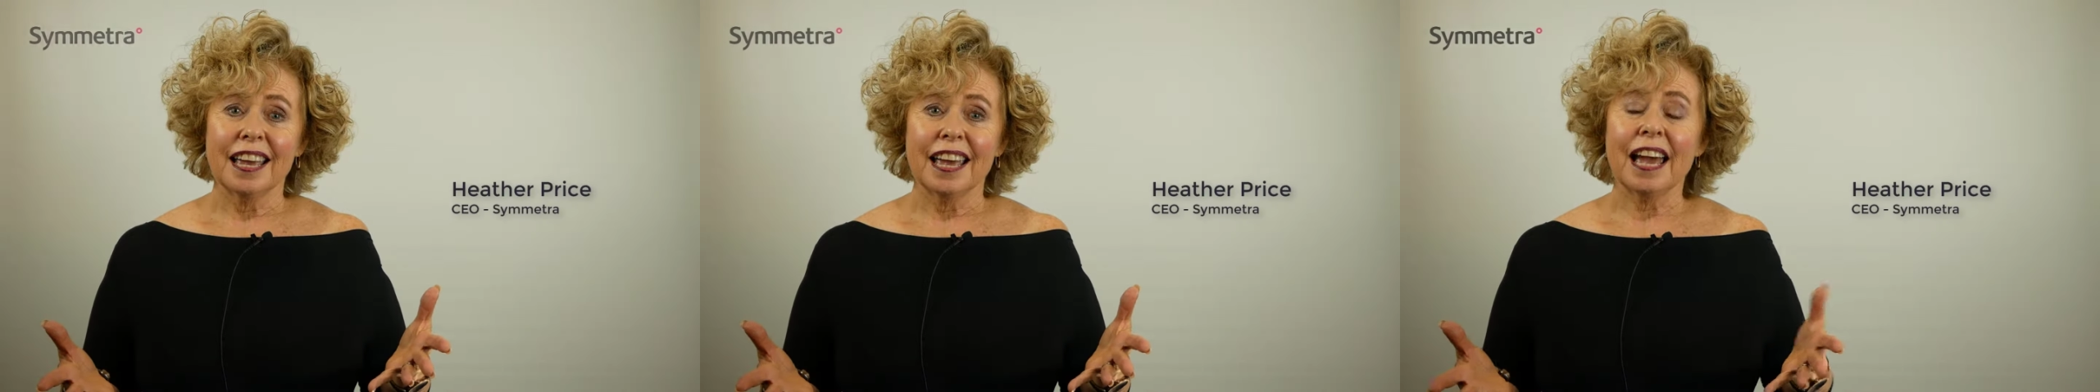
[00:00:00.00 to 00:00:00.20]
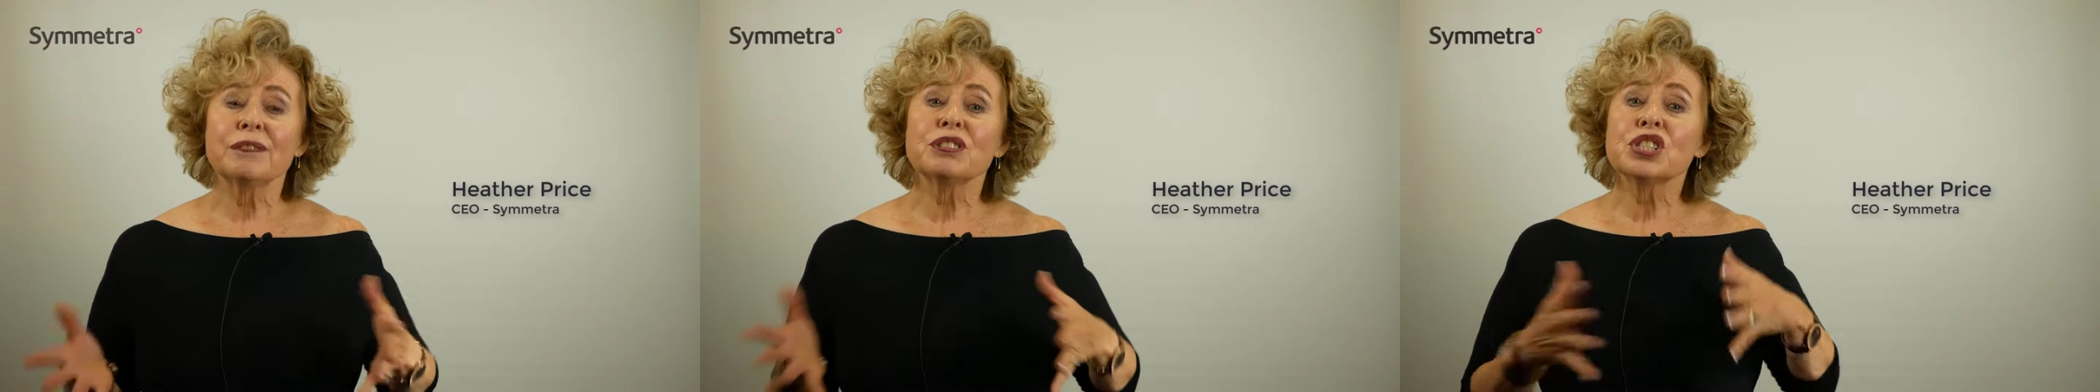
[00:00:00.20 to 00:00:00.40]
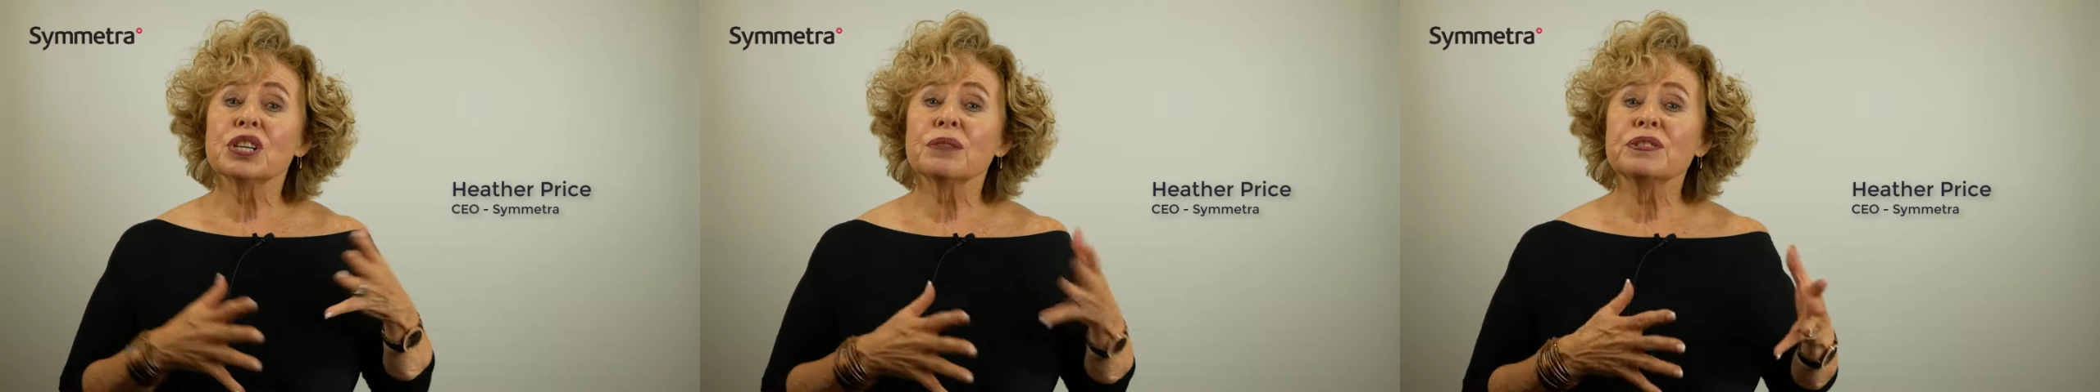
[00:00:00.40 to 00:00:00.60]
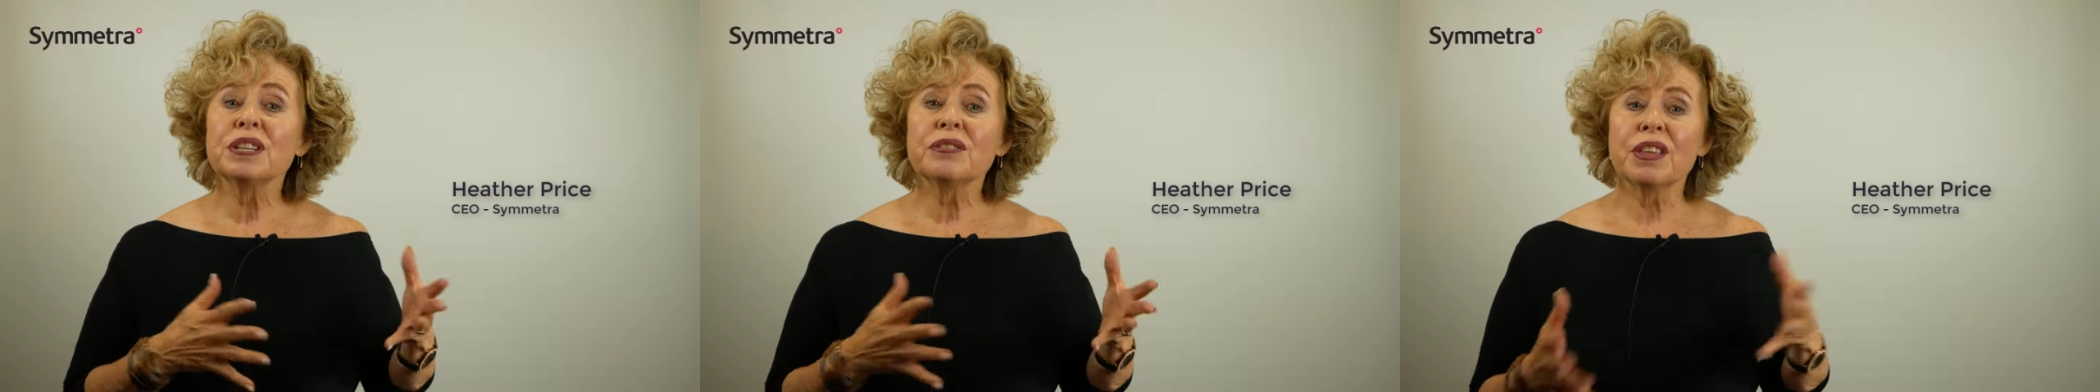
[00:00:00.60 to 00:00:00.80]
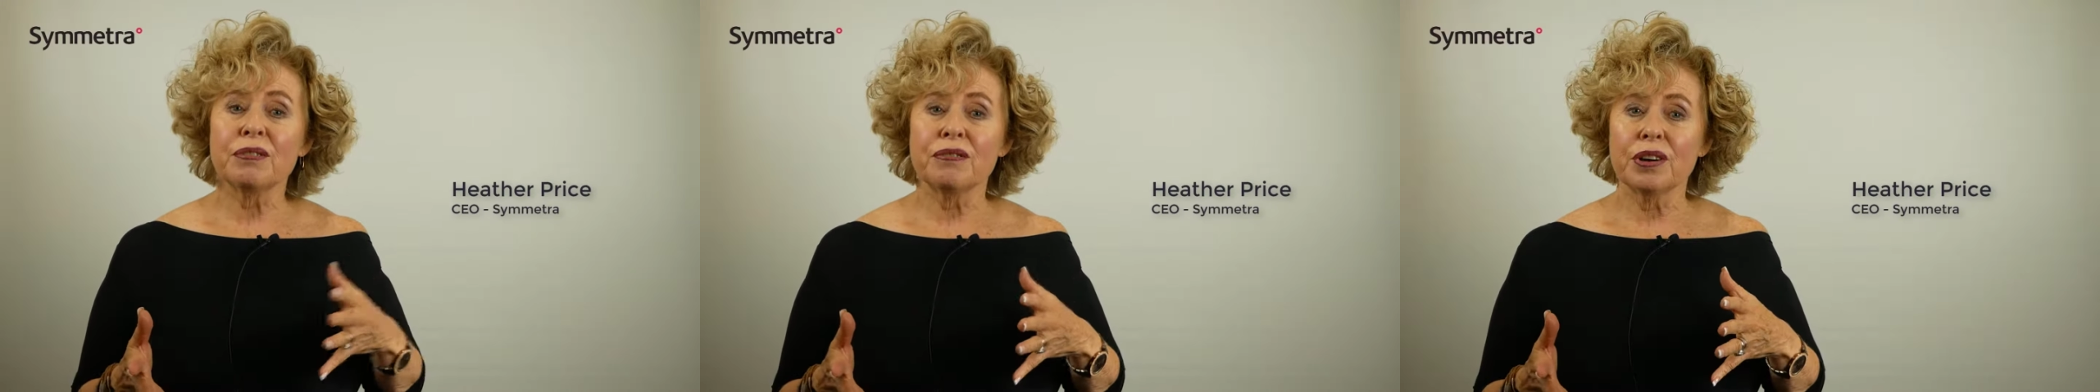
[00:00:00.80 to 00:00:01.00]
have
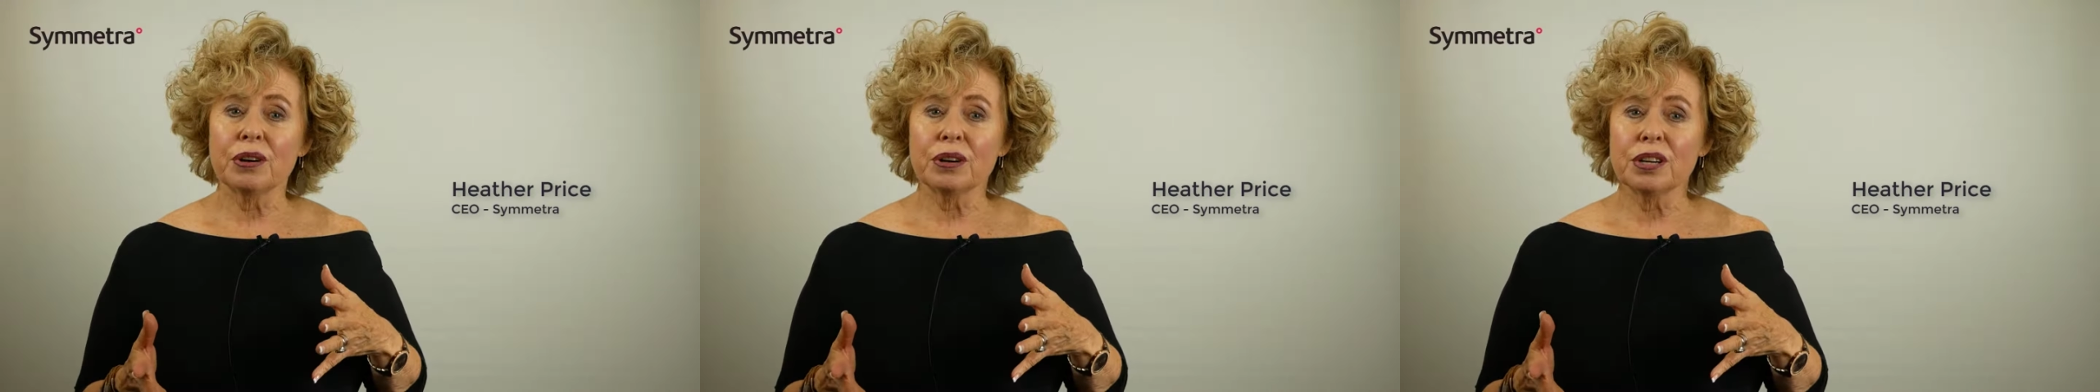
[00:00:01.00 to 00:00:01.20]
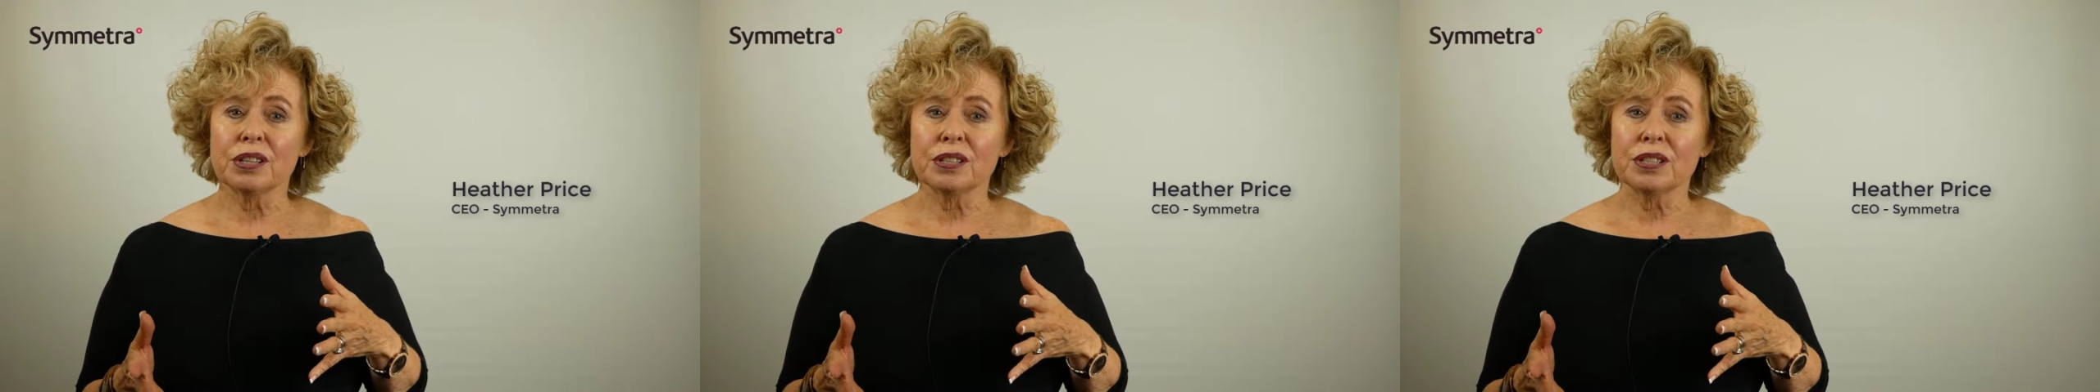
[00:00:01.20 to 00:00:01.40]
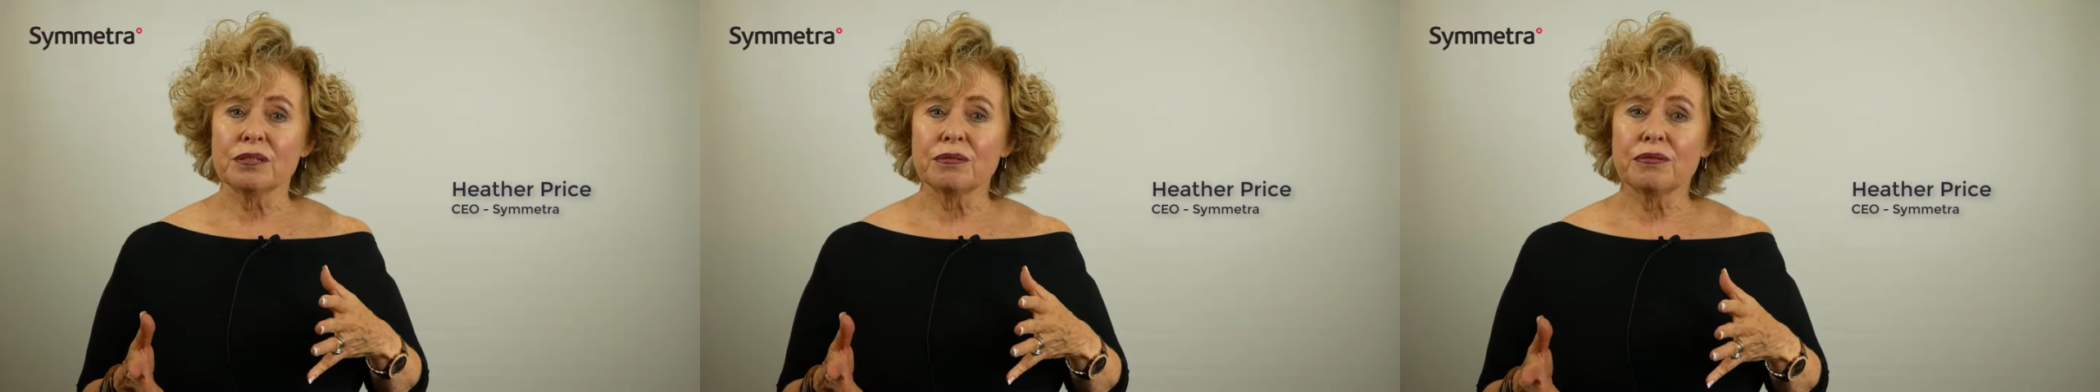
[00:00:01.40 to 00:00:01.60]
shifted their focus